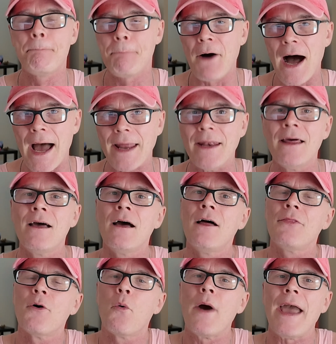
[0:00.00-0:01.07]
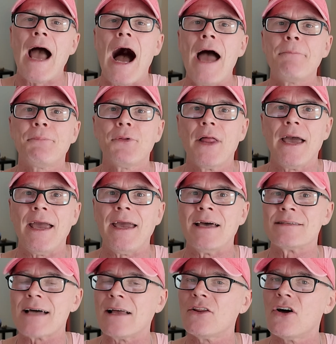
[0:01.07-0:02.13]
But the way I play
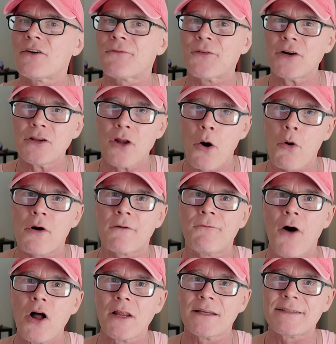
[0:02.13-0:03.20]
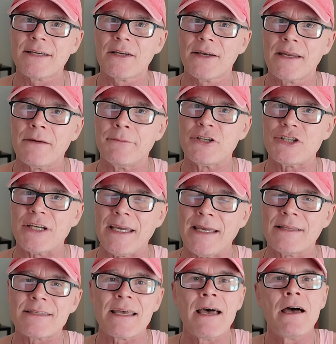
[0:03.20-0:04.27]
is I look for lower volatility
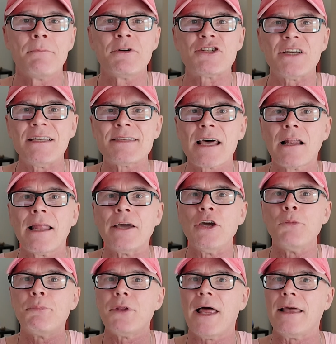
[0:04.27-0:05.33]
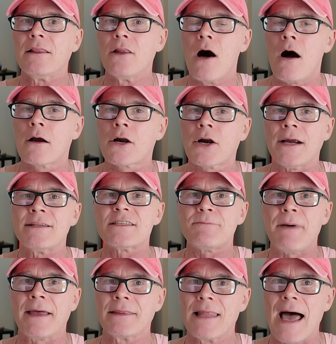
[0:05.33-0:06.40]
machines that'll let you play longer and
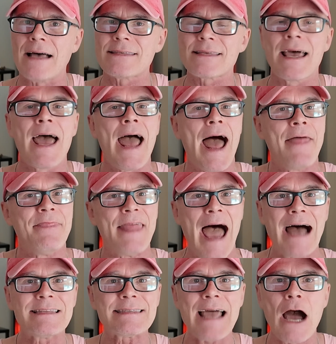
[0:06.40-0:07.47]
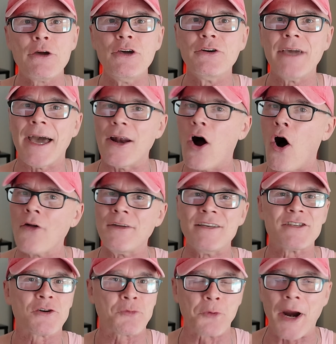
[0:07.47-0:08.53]
spend less, and that's how you get all
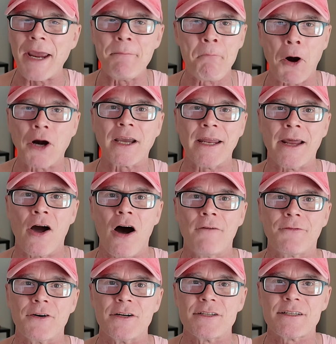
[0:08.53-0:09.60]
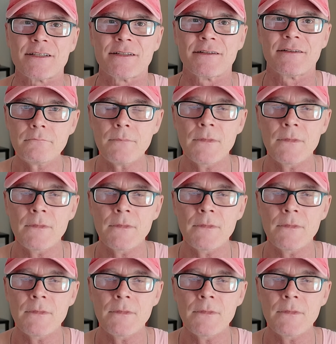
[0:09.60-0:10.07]
these great marketing offers.